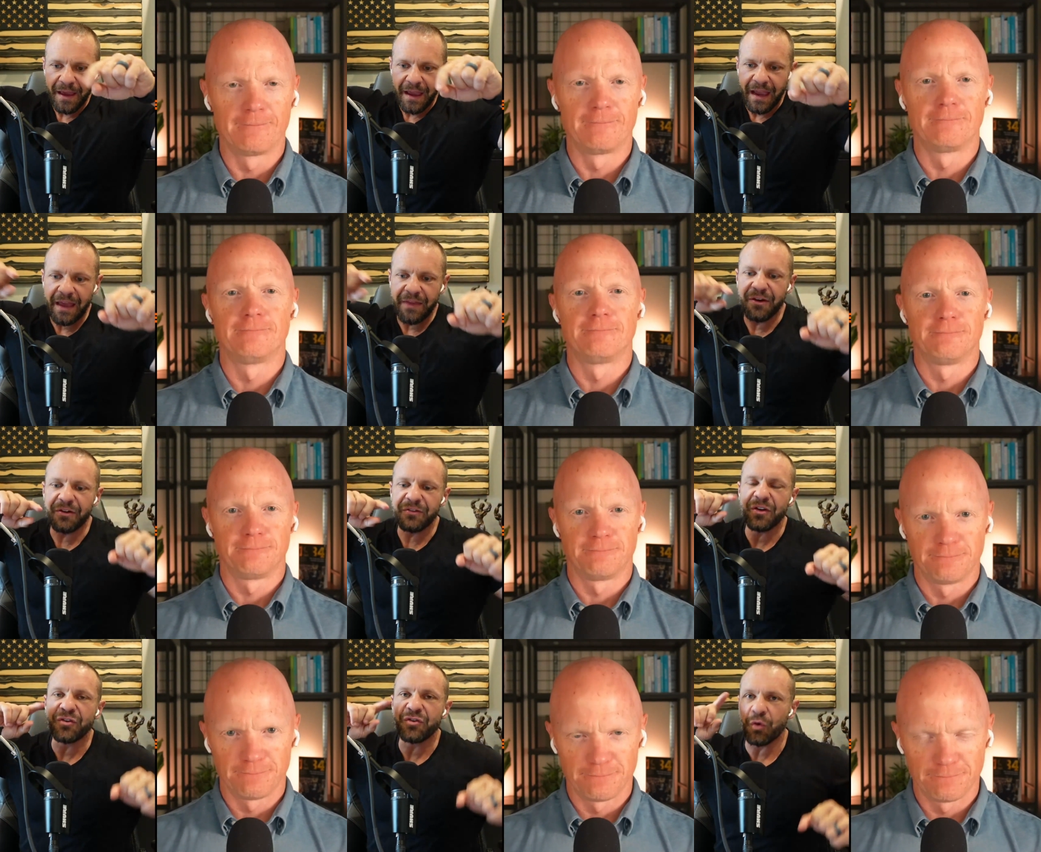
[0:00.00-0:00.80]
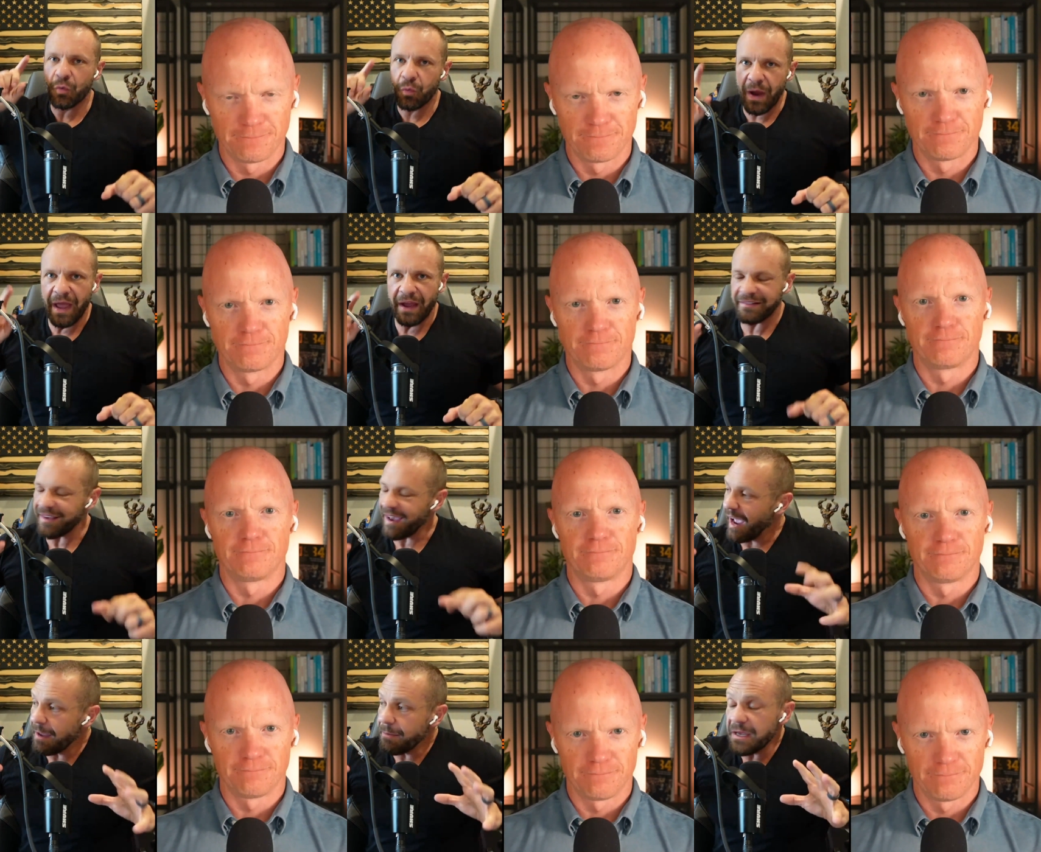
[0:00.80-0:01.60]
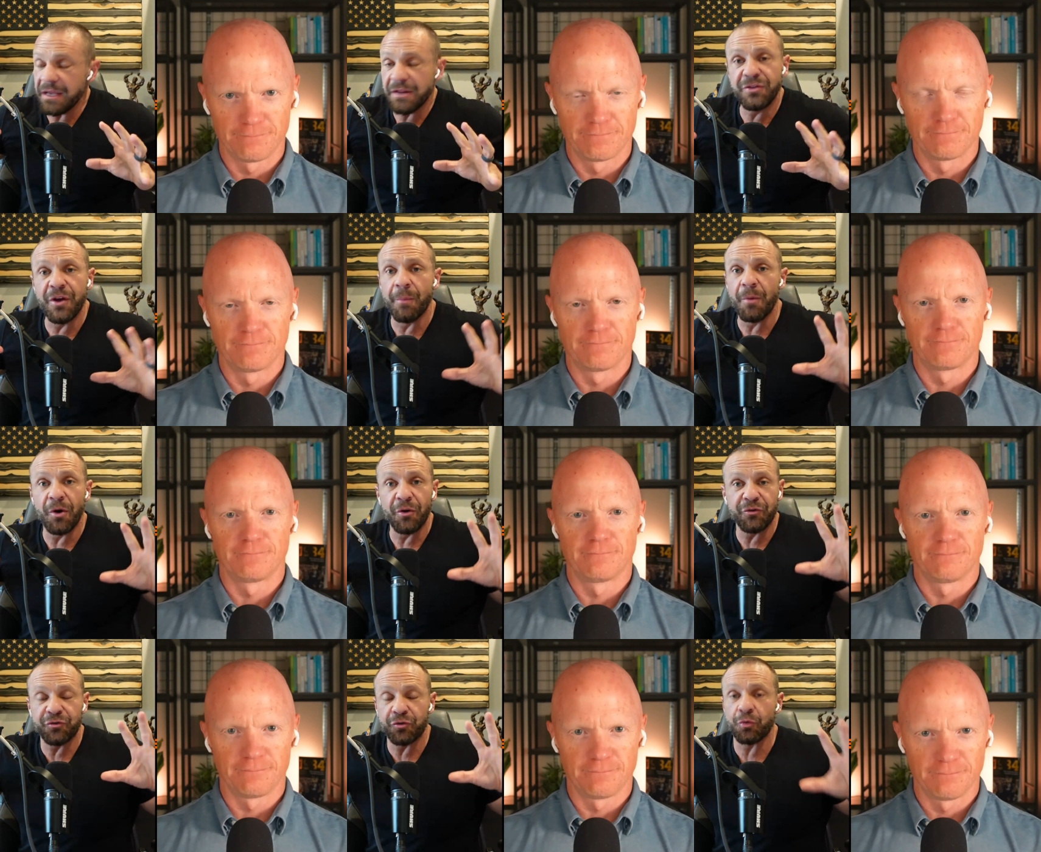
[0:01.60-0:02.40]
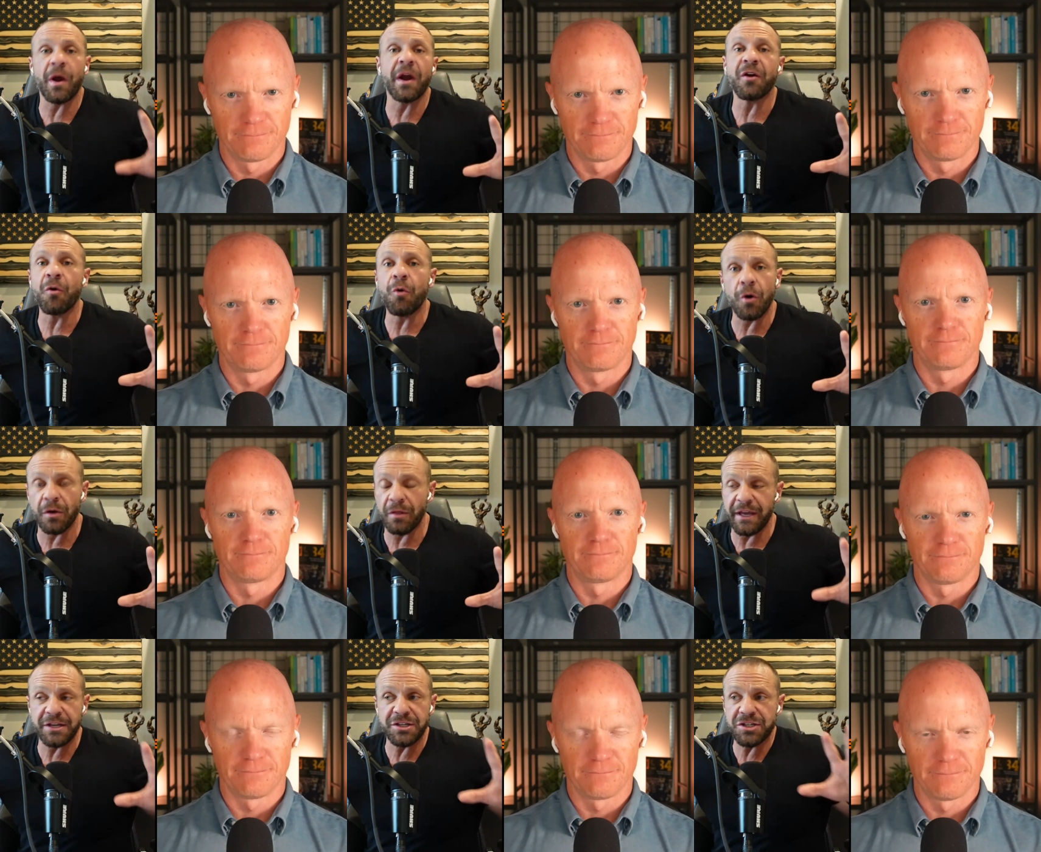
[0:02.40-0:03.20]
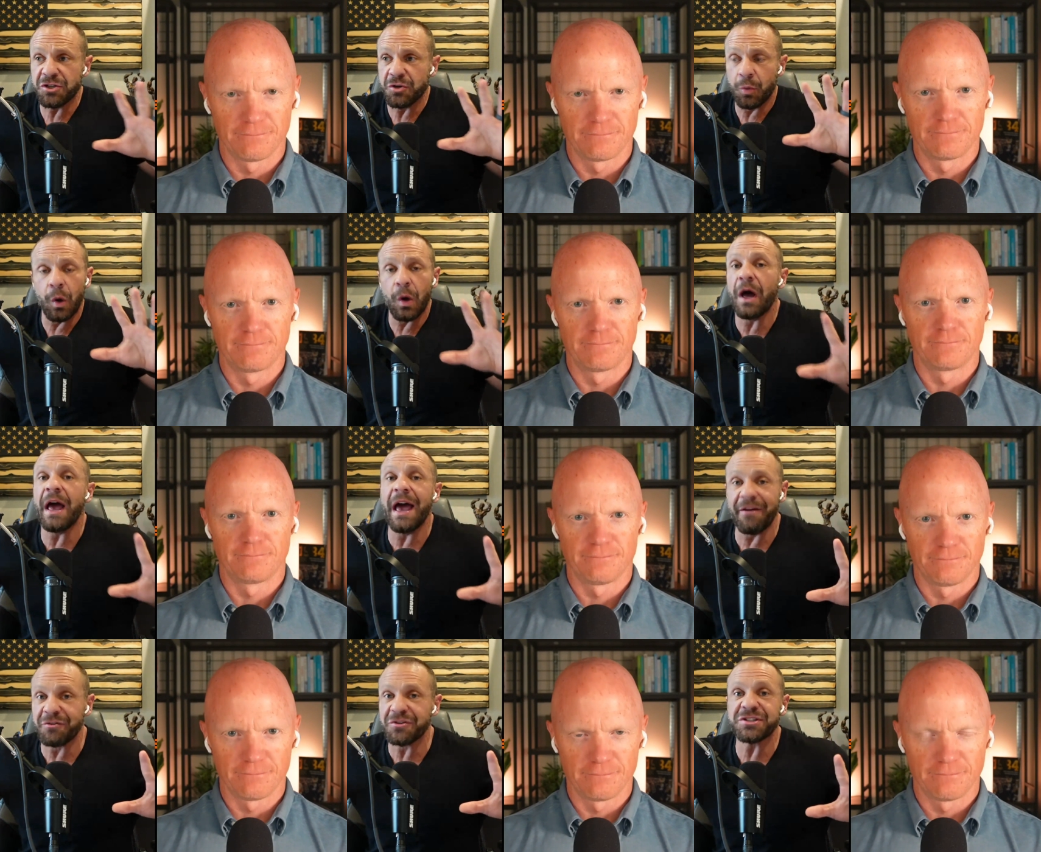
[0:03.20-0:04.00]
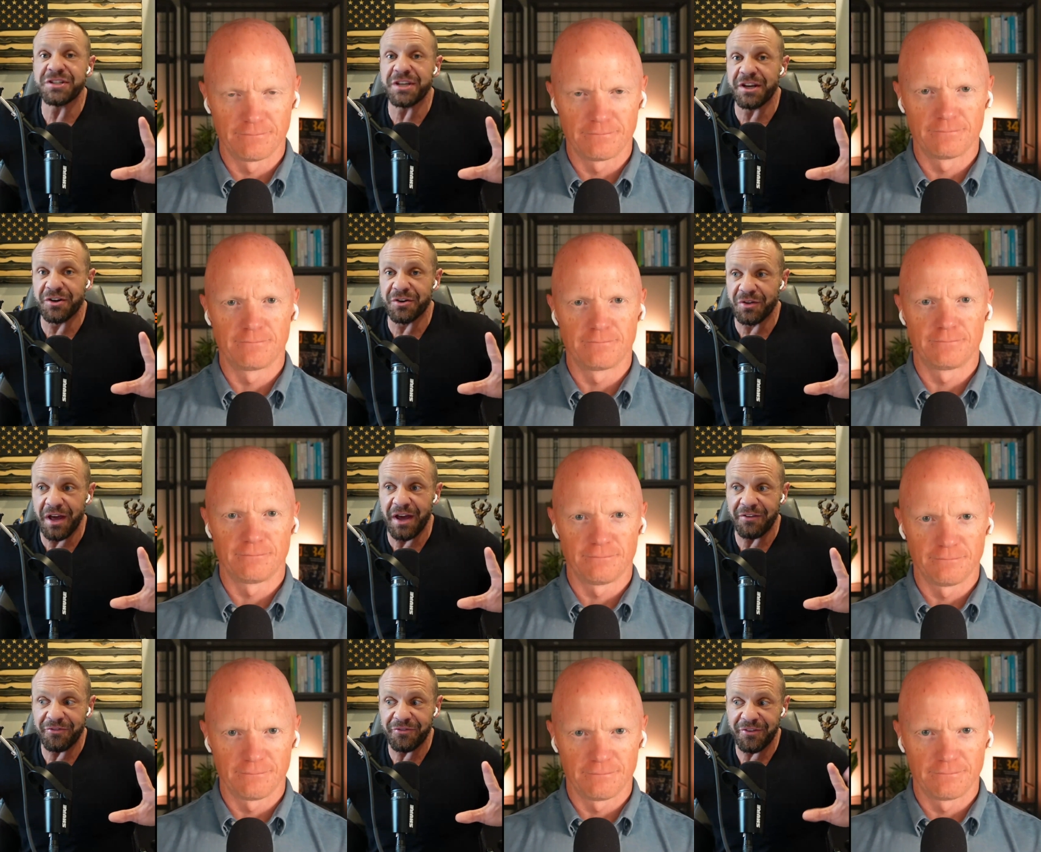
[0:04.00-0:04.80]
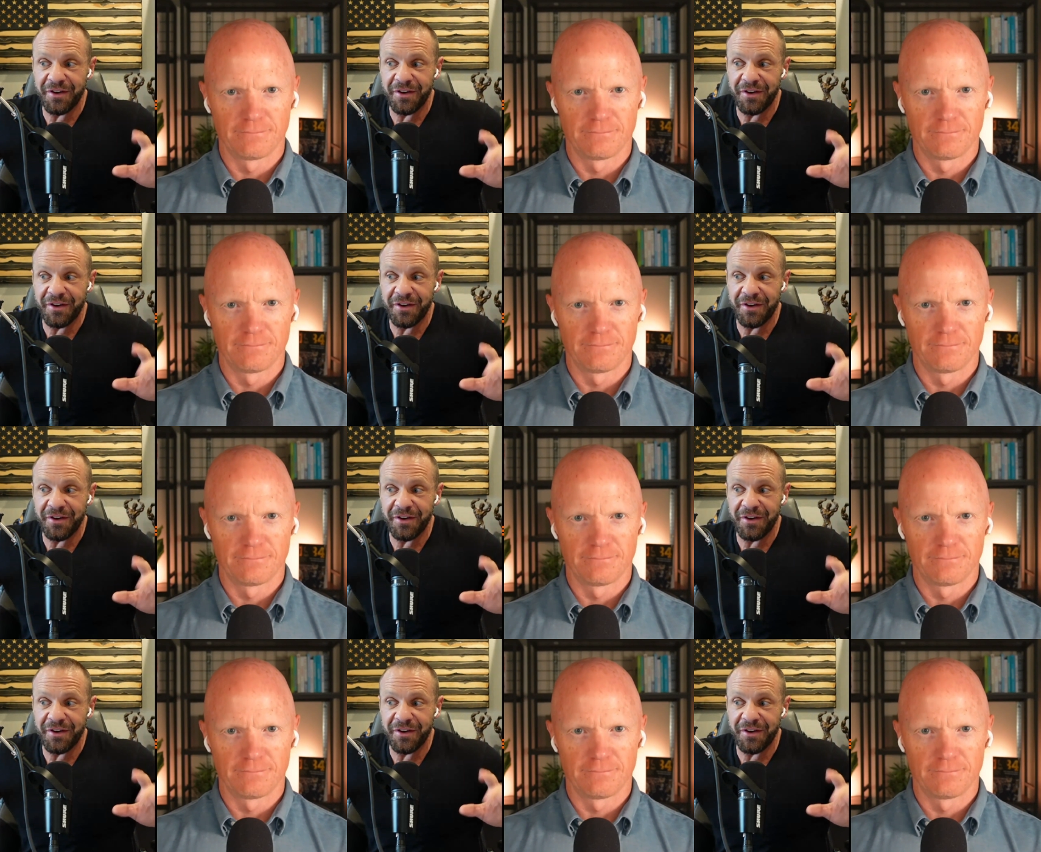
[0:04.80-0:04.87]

Speaker 1: And there's a direct, I mean, the most direct correlation you will ever see in your life.